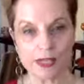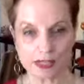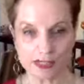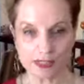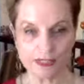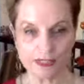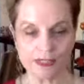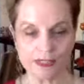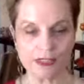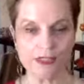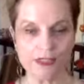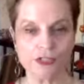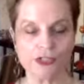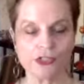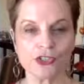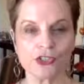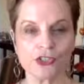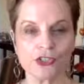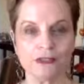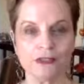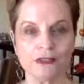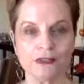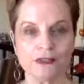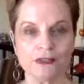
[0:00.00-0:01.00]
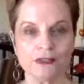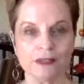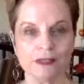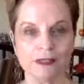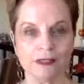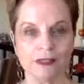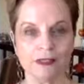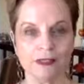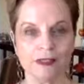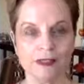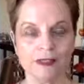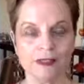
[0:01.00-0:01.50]
intention.
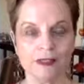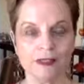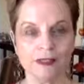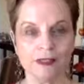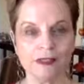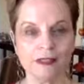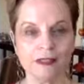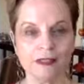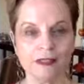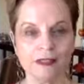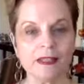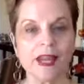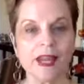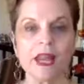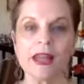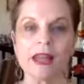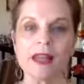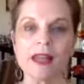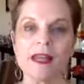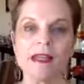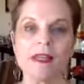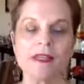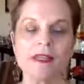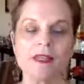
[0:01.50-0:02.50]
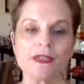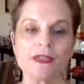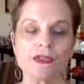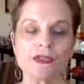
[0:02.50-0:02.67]
The A is